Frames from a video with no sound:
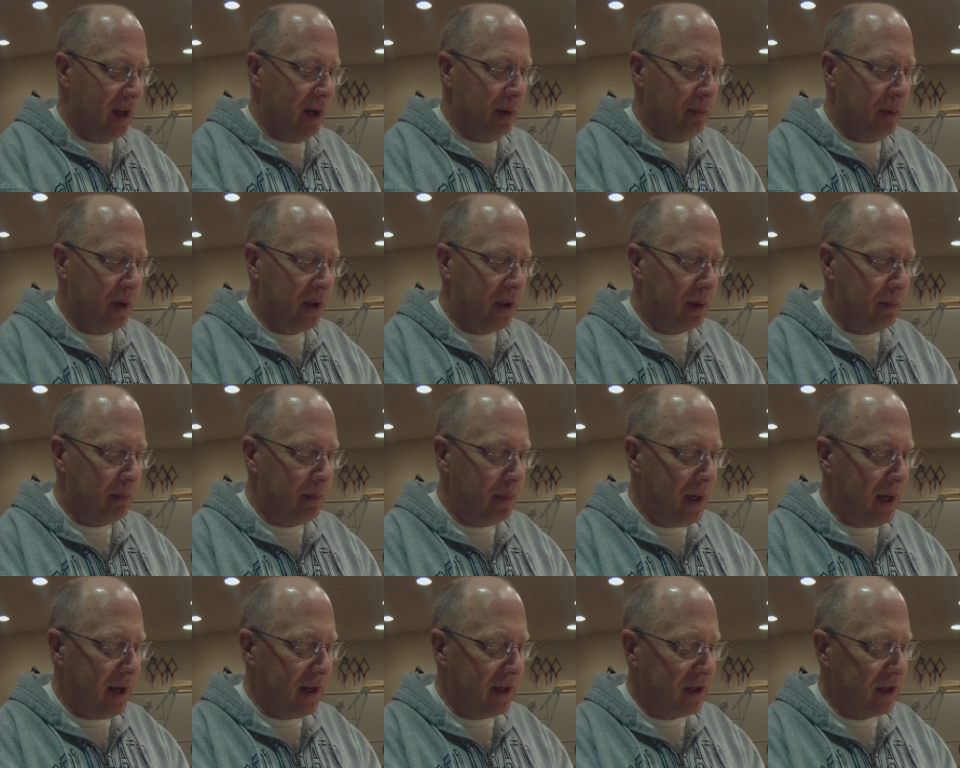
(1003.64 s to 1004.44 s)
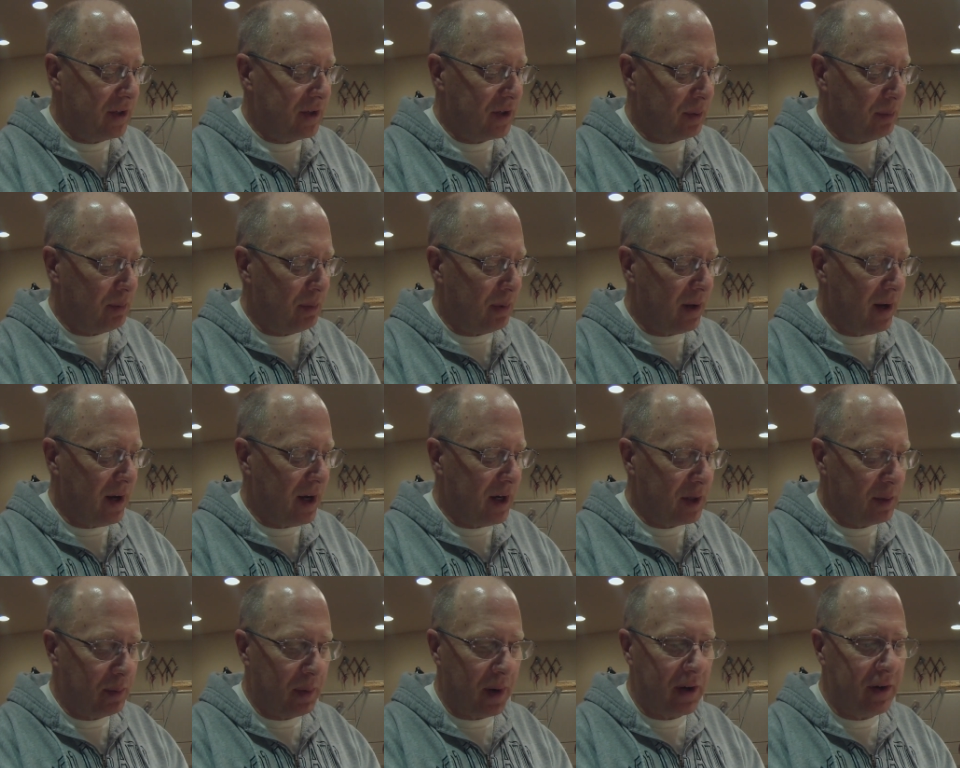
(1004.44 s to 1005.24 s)
put the pieces in
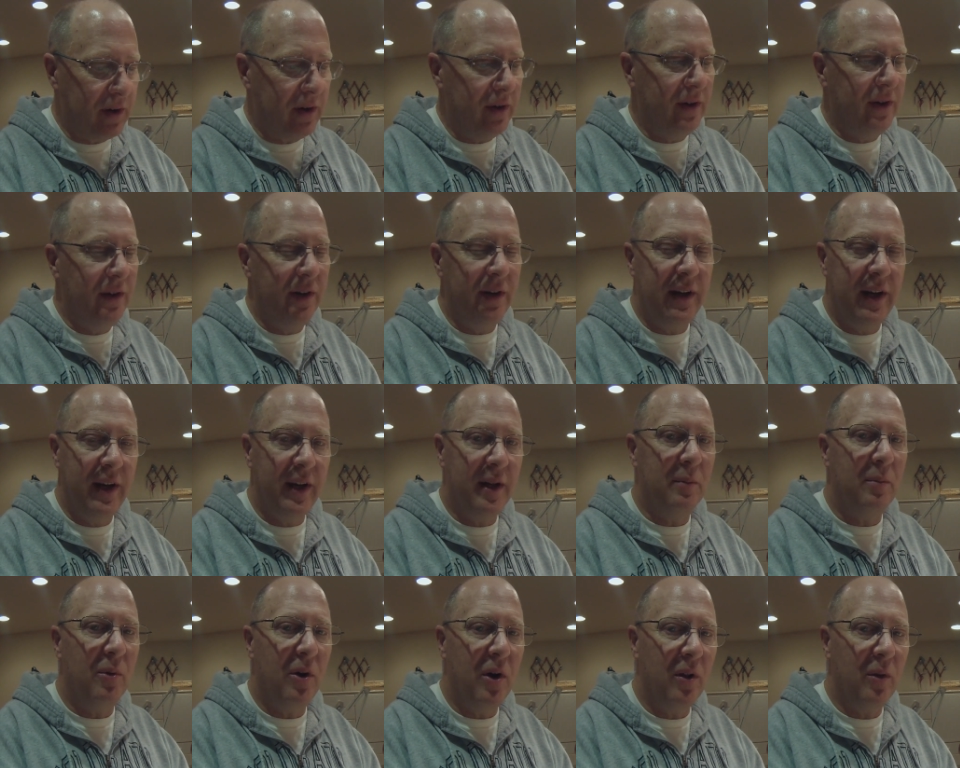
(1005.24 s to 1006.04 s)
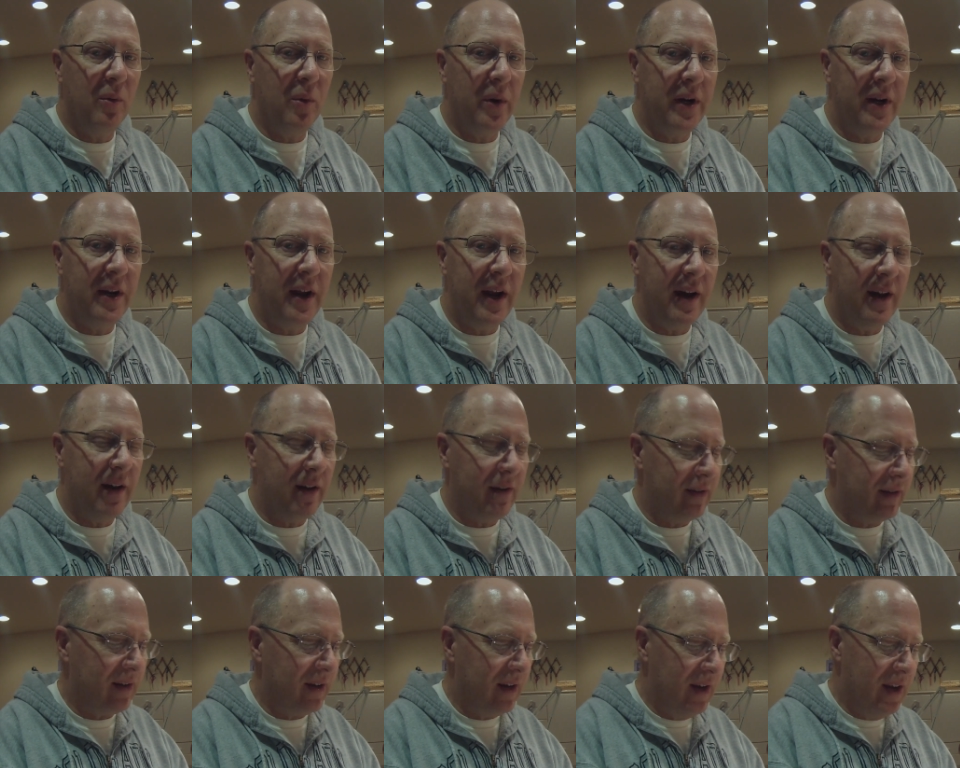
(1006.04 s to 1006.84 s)
place, but I couldn't get them all the way
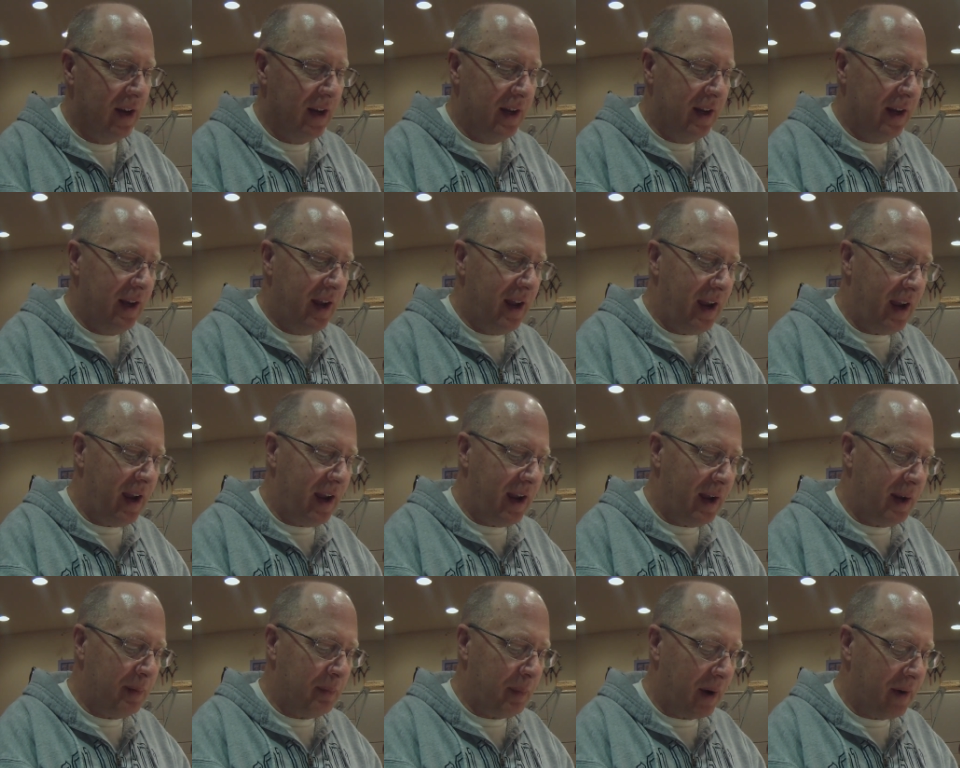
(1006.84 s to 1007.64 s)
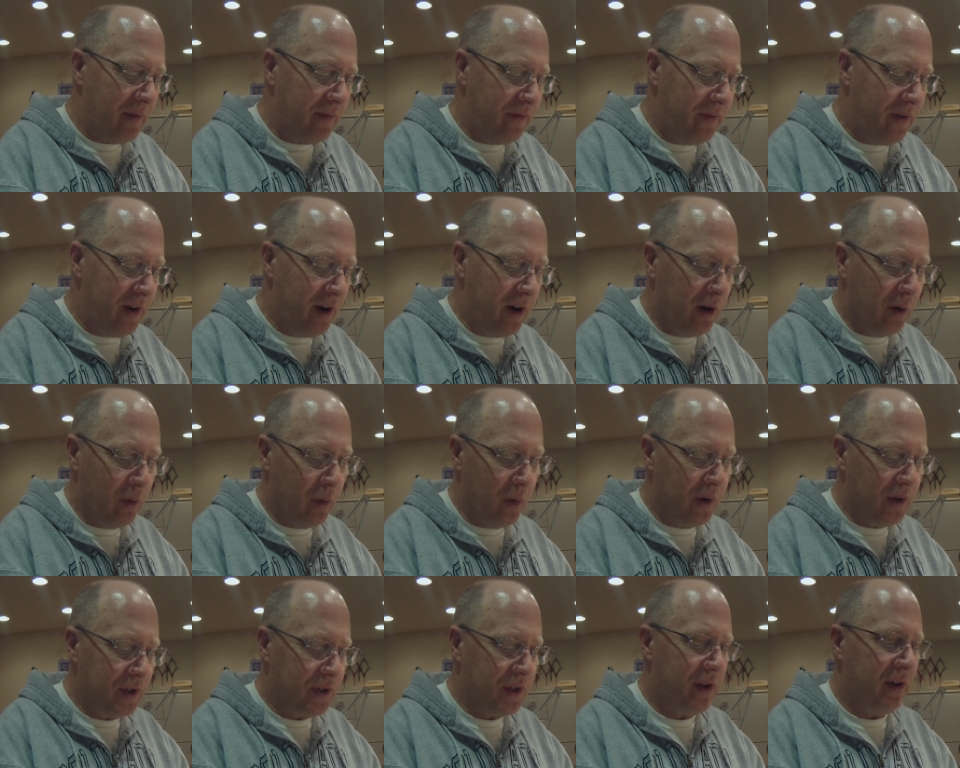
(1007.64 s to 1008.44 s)
down. And my fear
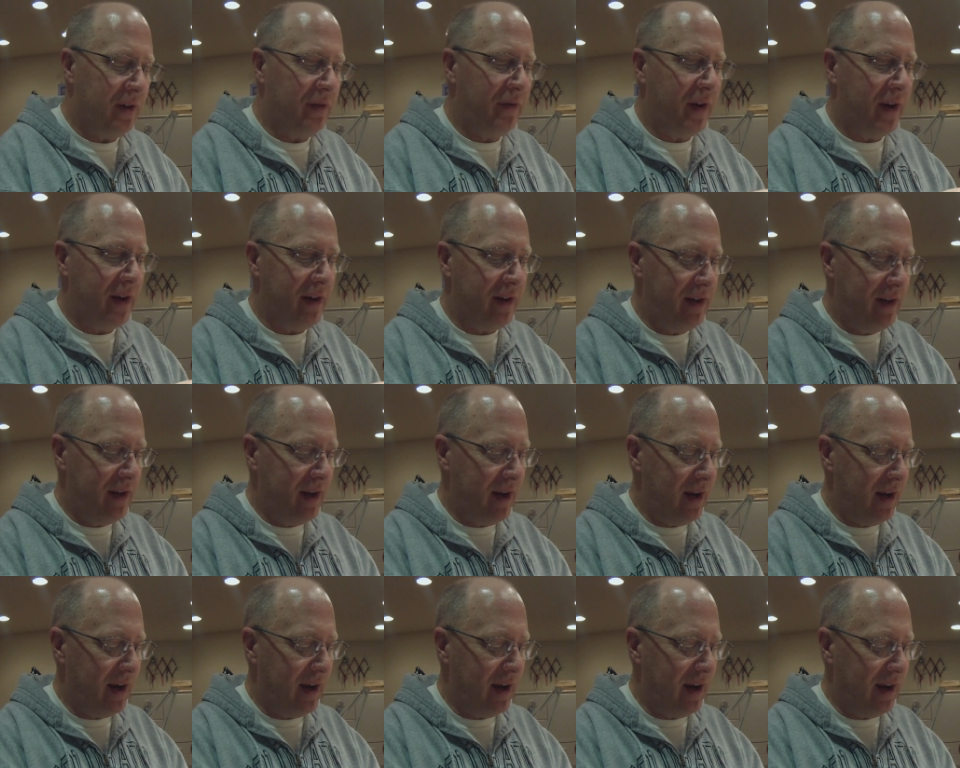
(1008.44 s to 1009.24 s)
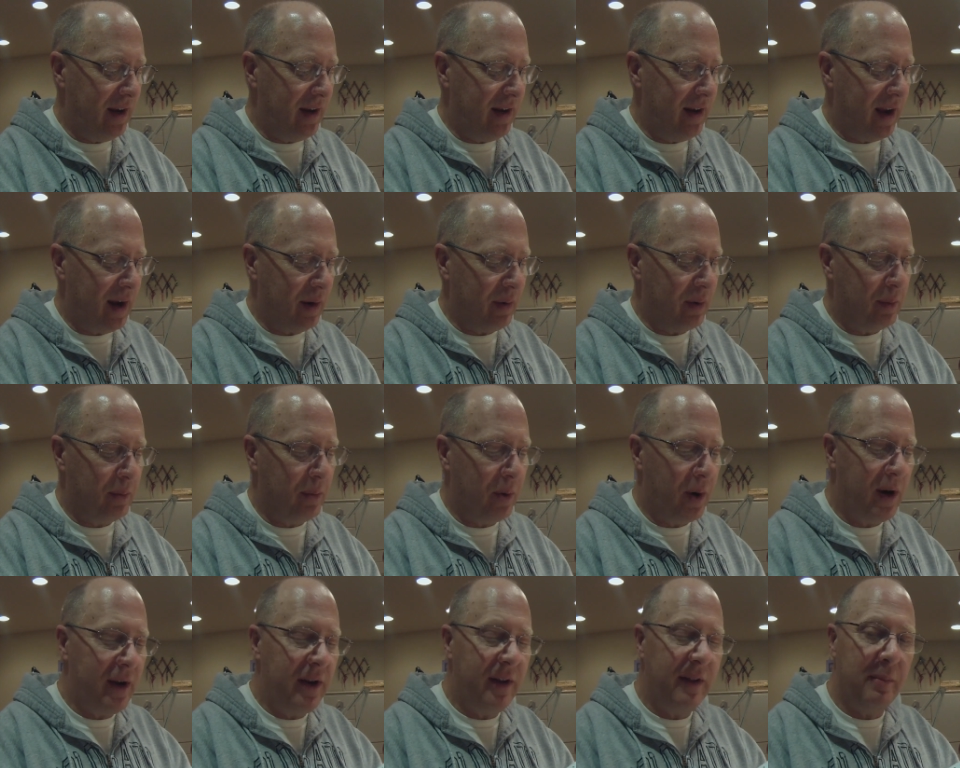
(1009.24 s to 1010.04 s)
was that if I did, I would
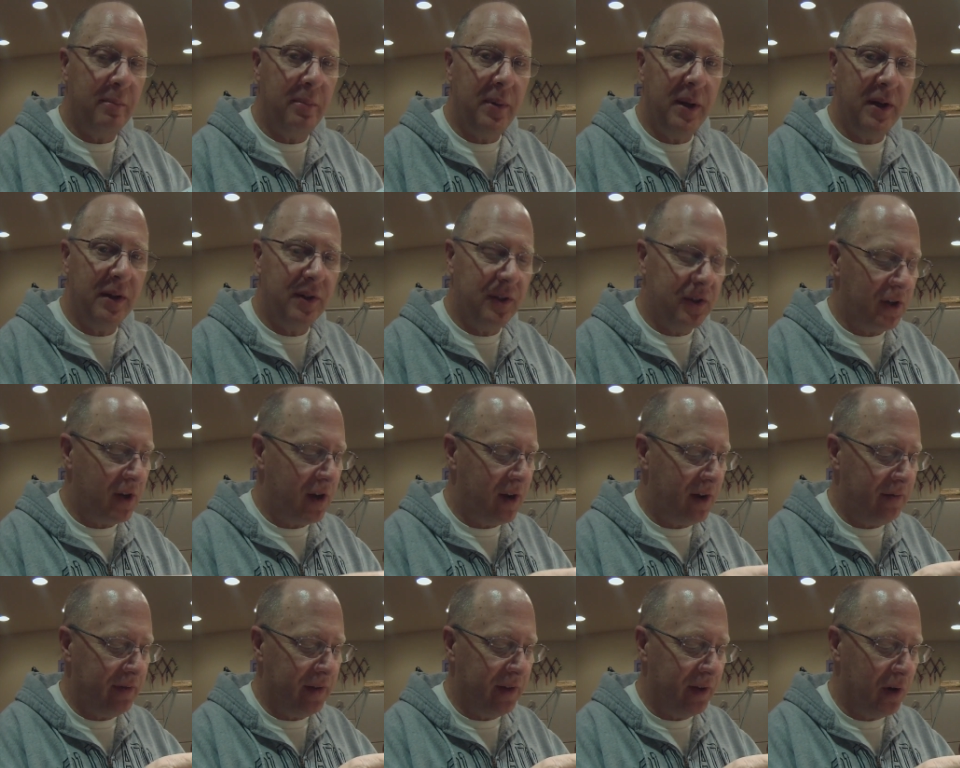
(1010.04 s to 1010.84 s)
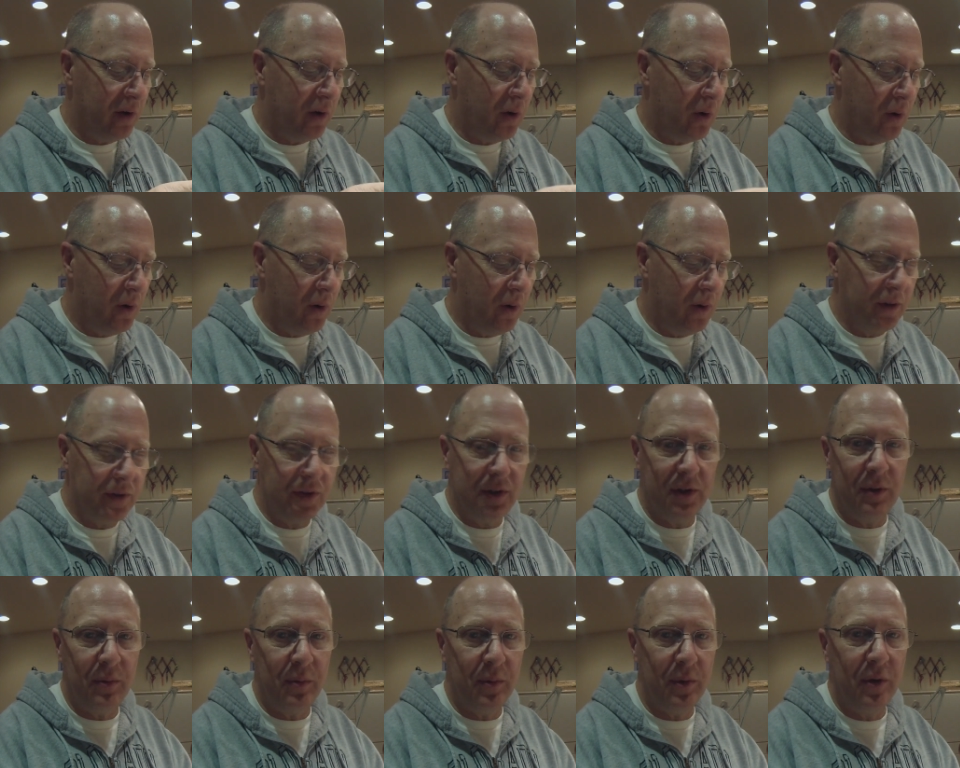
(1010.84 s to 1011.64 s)
break the pins off in the holes
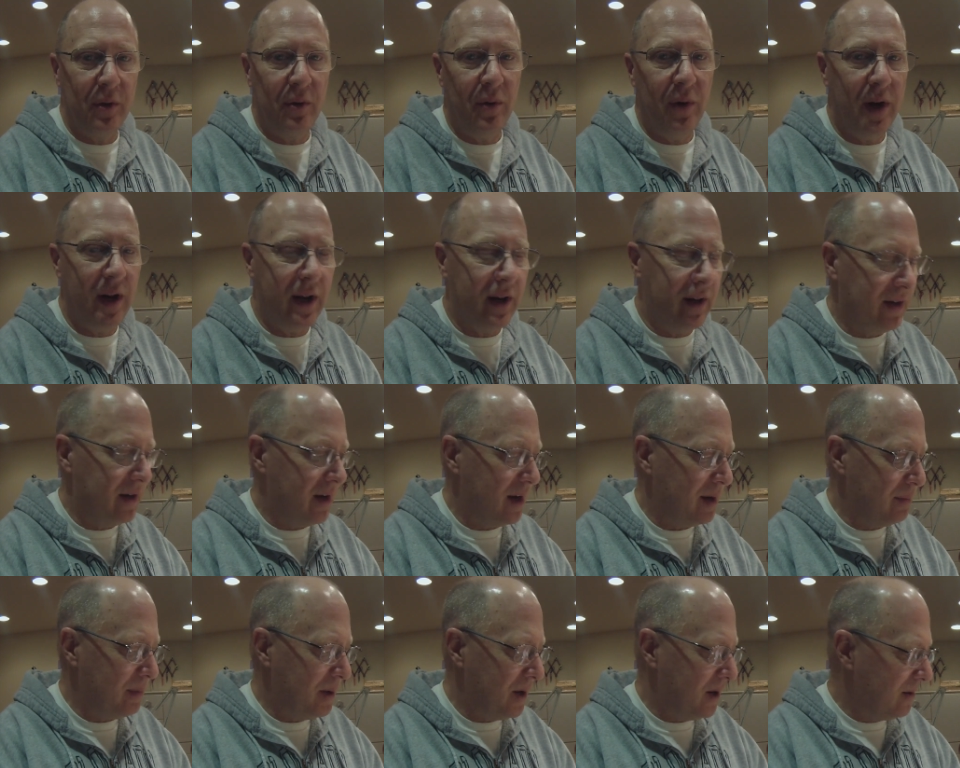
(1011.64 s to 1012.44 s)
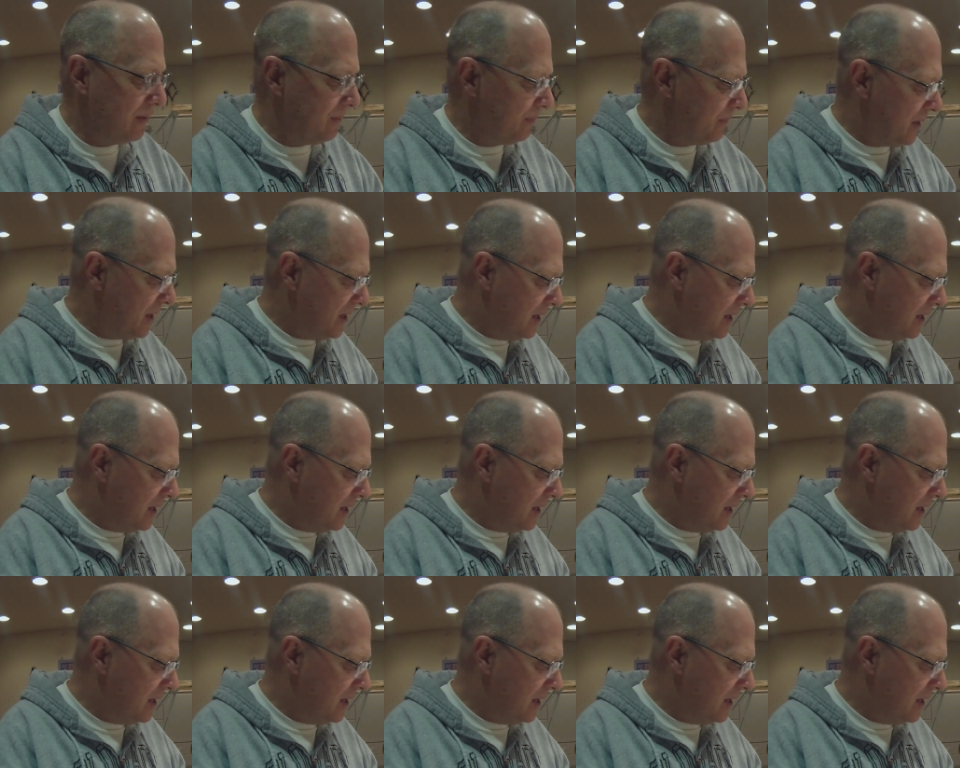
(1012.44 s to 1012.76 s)
and it would create a nightmare.